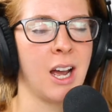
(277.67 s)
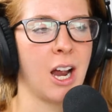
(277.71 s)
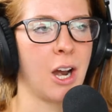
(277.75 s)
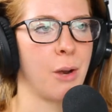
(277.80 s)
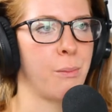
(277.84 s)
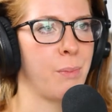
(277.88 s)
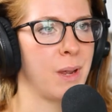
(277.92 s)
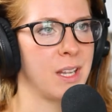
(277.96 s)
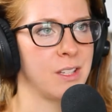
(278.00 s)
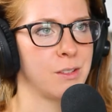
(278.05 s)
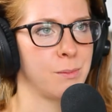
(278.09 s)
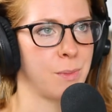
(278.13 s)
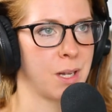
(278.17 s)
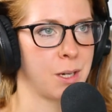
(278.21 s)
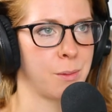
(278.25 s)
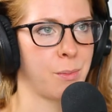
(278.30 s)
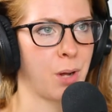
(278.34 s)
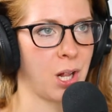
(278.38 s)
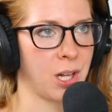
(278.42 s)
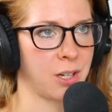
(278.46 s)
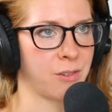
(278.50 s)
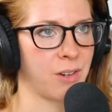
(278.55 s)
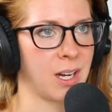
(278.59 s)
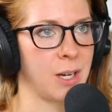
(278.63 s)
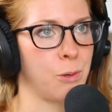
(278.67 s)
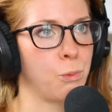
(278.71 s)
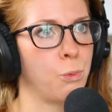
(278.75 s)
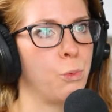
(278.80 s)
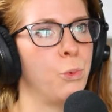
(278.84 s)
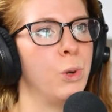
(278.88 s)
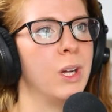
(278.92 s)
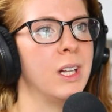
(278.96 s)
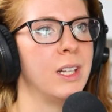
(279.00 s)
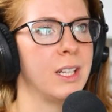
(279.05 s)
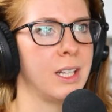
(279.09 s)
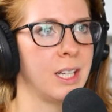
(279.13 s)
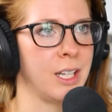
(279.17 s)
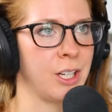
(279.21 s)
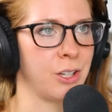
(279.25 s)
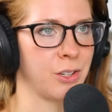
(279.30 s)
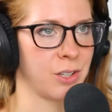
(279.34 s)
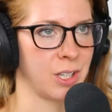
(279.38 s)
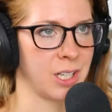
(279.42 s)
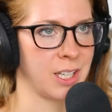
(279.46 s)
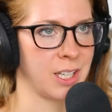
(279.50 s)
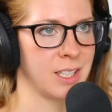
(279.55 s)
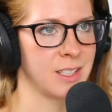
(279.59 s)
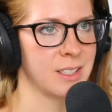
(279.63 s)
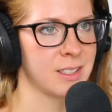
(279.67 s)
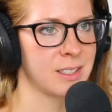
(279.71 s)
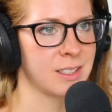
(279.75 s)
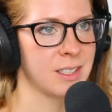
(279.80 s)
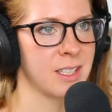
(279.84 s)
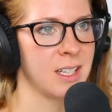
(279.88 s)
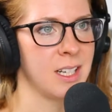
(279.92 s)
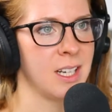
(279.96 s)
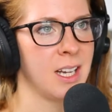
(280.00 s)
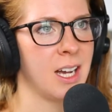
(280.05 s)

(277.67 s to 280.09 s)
our basal metabolic rate will increase